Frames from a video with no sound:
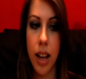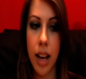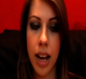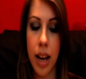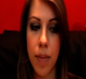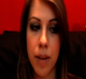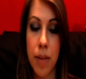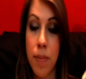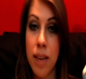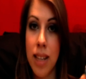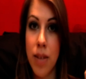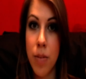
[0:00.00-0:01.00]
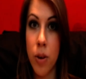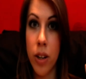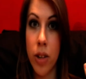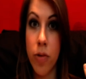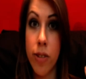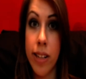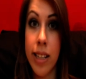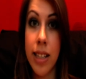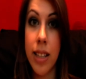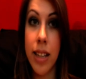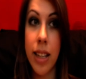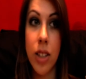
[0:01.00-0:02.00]
It made the water really,
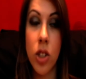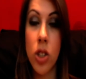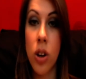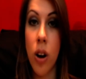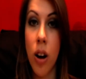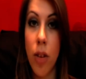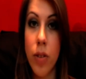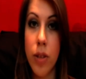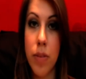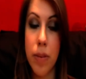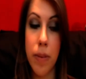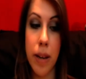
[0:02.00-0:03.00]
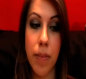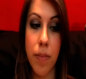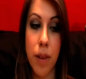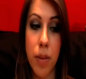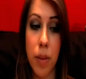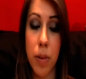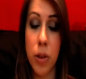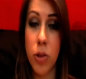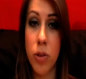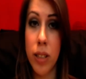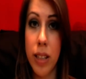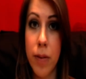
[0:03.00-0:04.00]
like, soft. It made the bubbles
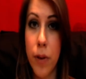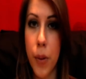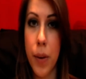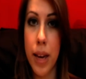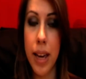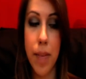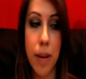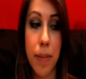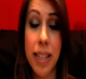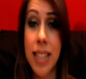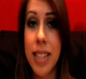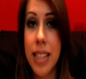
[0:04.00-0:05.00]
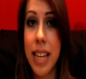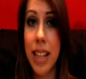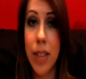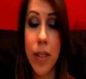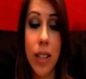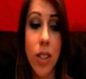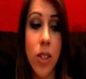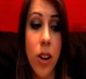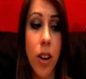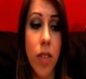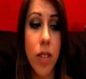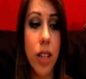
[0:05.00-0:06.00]
really foamy. It made my skin lovely and
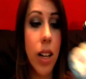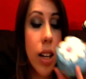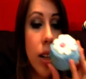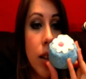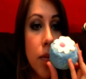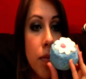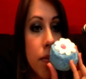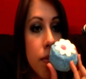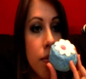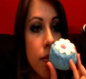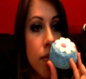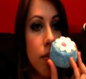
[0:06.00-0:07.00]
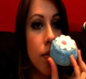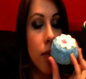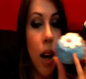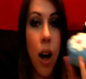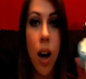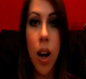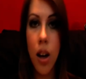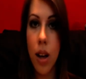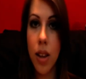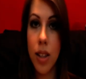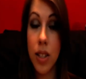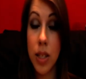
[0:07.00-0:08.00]
soft. Oh,
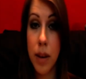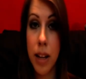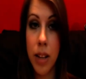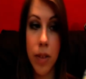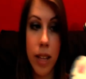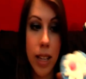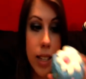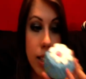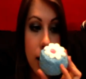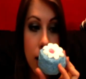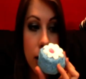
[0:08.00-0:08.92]
the smell of this.